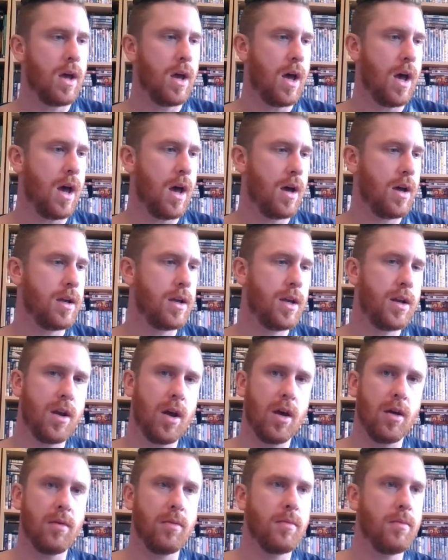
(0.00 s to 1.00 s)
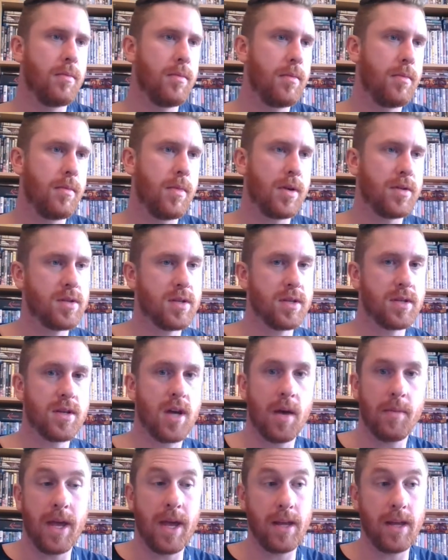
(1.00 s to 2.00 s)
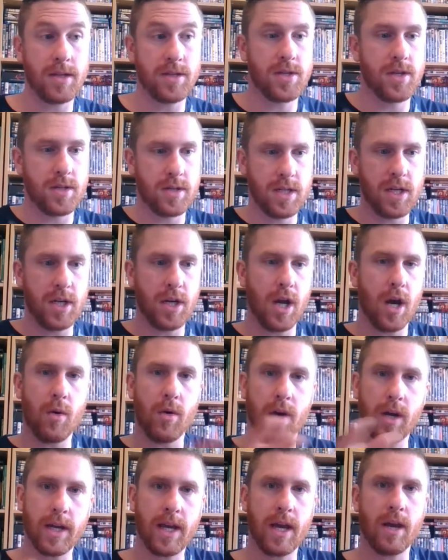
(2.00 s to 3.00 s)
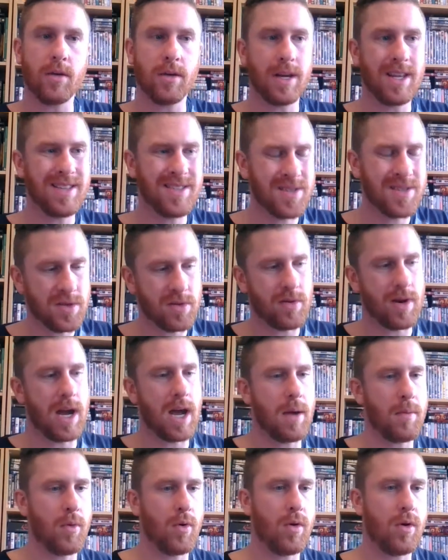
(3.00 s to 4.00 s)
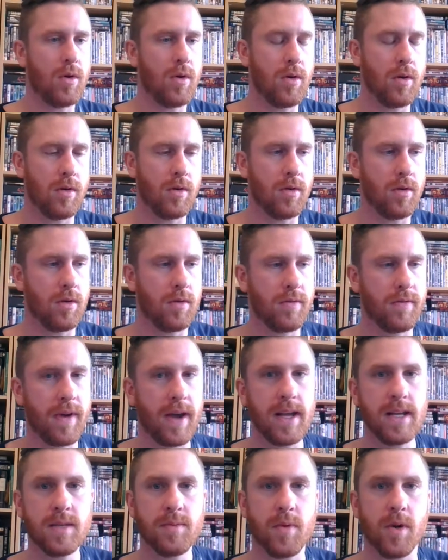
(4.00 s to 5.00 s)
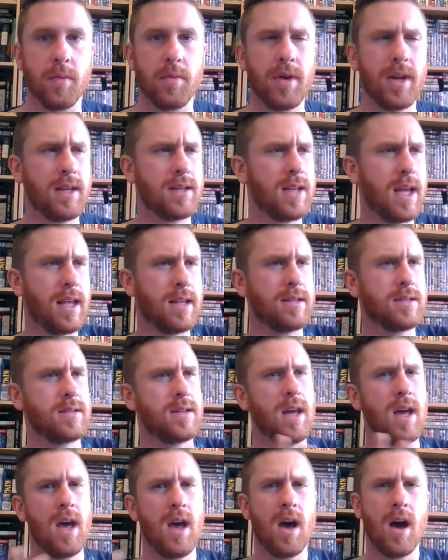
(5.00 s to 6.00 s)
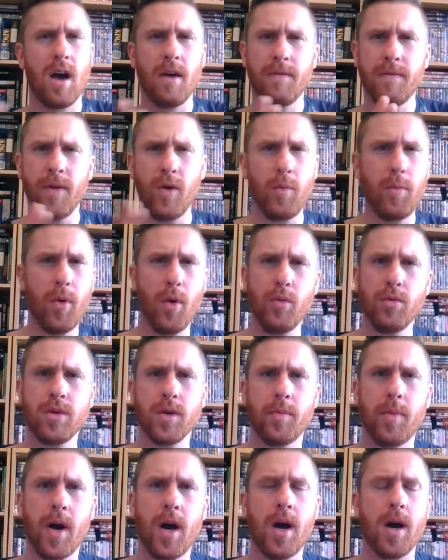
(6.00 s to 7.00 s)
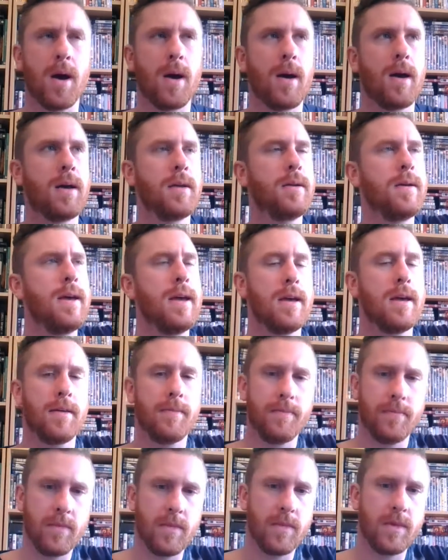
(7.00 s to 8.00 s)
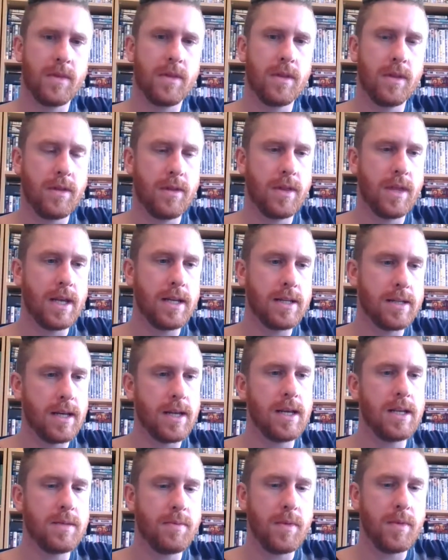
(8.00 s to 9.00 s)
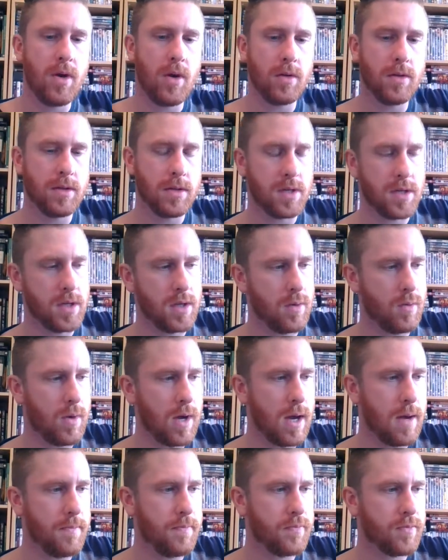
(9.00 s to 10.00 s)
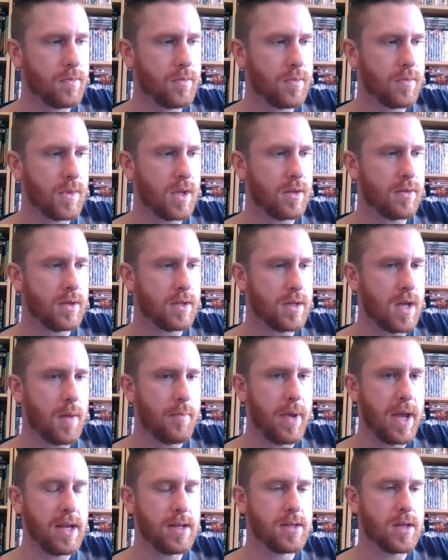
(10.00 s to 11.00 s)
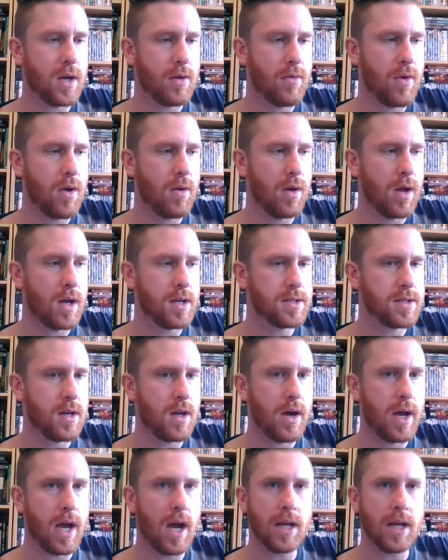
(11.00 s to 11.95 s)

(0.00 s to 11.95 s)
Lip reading: Most of the time it's just, again, on Instagram or Facebook, but I feel pulled apart. And this leads me on to a piece I wrote last night.